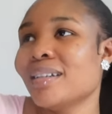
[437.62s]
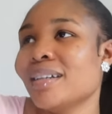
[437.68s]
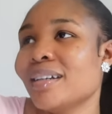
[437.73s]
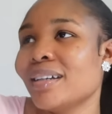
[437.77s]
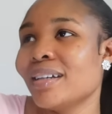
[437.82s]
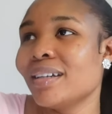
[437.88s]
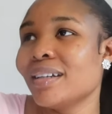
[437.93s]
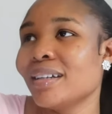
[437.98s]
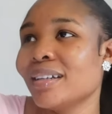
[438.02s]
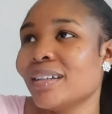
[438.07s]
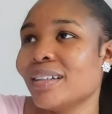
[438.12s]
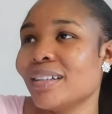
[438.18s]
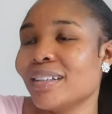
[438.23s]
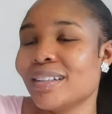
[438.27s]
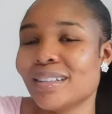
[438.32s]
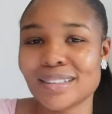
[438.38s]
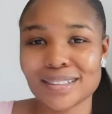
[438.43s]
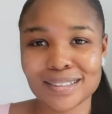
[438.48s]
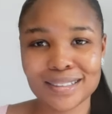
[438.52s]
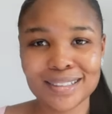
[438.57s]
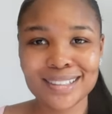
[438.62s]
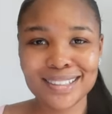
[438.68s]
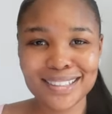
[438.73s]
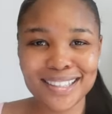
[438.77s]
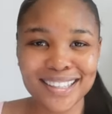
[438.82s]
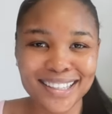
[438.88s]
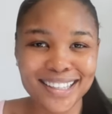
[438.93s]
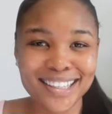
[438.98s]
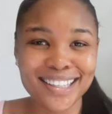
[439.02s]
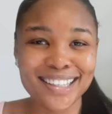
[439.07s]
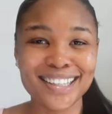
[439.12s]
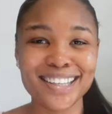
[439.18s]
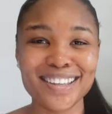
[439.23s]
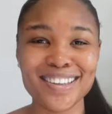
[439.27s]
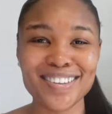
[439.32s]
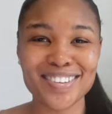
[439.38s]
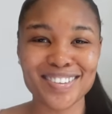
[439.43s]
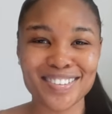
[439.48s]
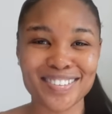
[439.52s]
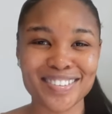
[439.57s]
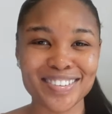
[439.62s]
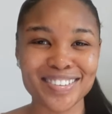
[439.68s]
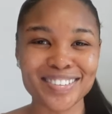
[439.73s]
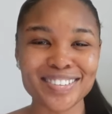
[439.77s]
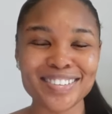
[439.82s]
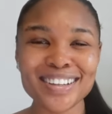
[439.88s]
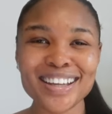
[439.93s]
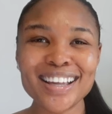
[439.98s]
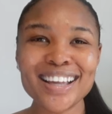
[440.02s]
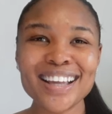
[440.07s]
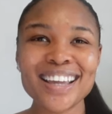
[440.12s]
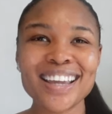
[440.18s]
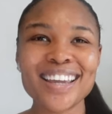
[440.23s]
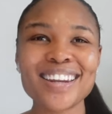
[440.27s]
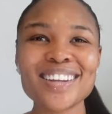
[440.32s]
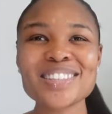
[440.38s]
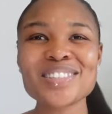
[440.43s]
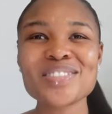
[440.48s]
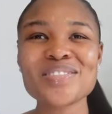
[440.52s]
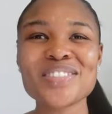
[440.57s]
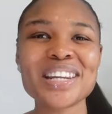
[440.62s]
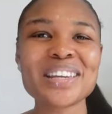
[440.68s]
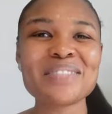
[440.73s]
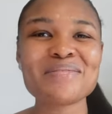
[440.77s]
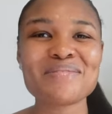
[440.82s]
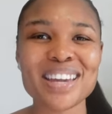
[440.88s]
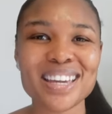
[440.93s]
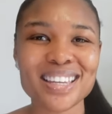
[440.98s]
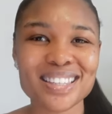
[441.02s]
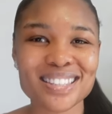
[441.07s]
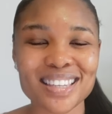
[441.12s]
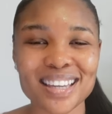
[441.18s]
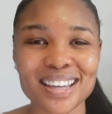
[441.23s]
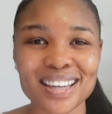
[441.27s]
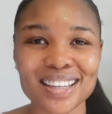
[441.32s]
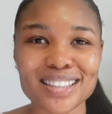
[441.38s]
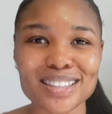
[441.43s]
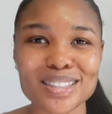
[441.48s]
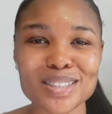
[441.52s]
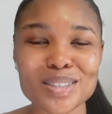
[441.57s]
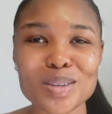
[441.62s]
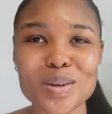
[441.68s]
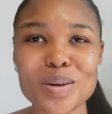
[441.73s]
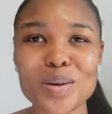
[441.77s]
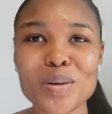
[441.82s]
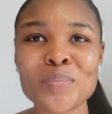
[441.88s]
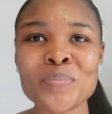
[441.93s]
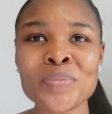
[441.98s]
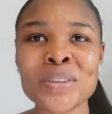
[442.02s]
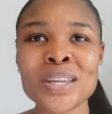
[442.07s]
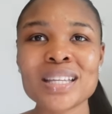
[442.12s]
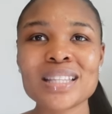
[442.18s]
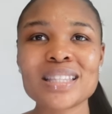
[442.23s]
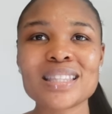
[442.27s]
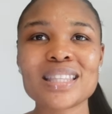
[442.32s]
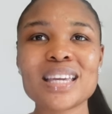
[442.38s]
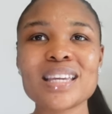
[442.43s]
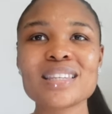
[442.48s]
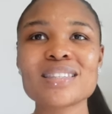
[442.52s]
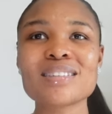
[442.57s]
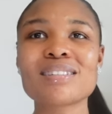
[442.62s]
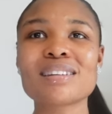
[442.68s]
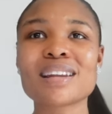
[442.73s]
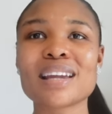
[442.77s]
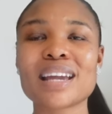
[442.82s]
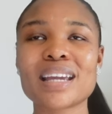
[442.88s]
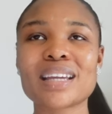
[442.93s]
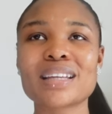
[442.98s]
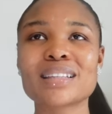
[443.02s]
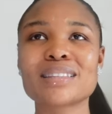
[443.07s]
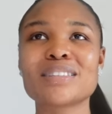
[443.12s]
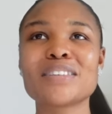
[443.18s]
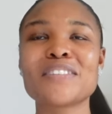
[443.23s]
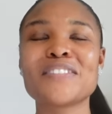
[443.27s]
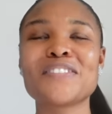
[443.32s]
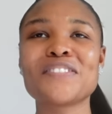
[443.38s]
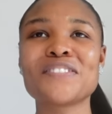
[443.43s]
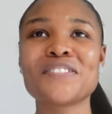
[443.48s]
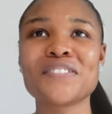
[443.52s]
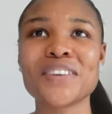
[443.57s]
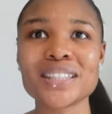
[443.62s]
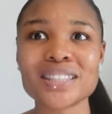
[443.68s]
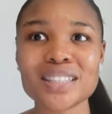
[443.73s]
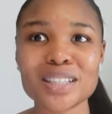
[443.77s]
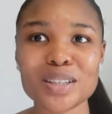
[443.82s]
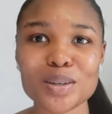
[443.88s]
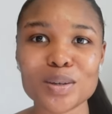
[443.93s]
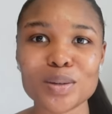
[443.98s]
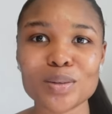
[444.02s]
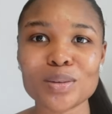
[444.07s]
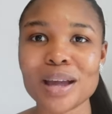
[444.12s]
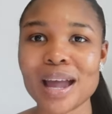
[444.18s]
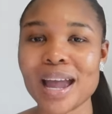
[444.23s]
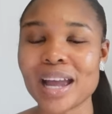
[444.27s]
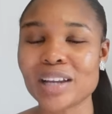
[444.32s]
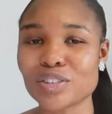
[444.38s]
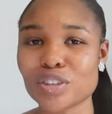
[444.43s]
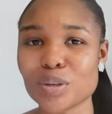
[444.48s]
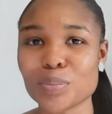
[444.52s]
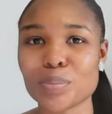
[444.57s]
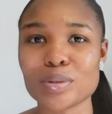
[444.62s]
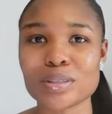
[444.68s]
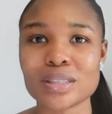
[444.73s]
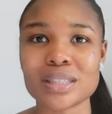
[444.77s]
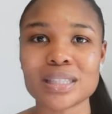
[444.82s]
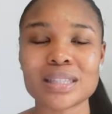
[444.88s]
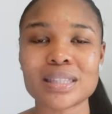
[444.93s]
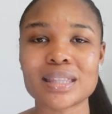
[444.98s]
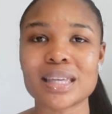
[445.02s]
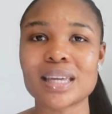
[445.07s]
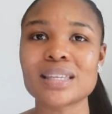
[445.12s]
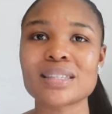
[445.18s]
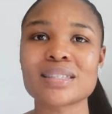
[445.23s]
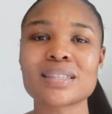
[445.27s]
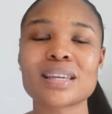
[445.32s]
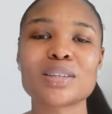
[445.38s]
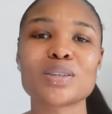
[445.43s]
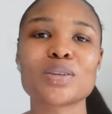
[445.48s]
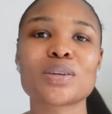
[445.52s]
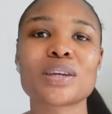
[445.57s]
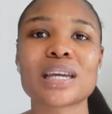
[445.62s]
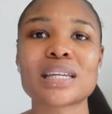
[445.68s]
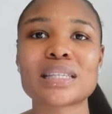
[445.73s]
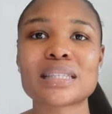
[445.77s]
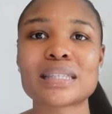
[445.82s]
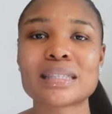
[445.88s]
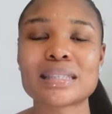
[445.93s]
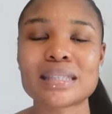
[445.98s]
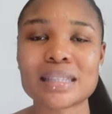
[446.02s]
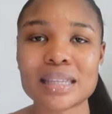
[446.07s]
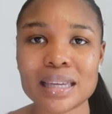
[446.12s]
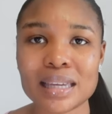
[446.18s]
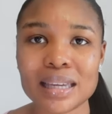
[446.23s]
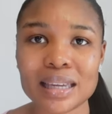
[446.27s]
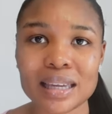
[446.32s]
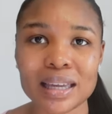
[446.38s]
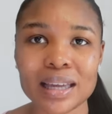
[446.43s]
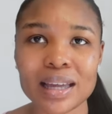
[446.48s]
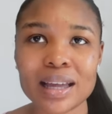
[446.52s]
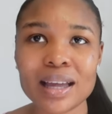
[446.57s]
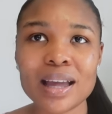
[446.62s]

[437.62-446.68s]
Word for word: ah, you know, it doesn't really make sense. So these are like the physical attributes, the things that you can see.